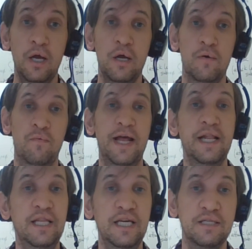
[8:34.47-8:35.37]
when
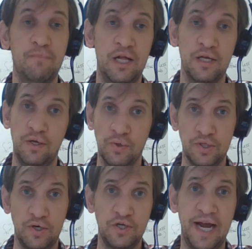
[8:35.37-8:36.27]
these molecules
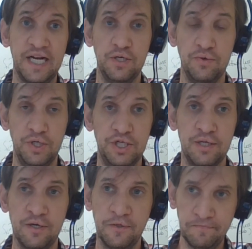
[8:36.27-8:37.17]
are attracted to each
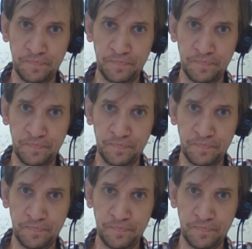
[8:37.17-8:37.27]
other,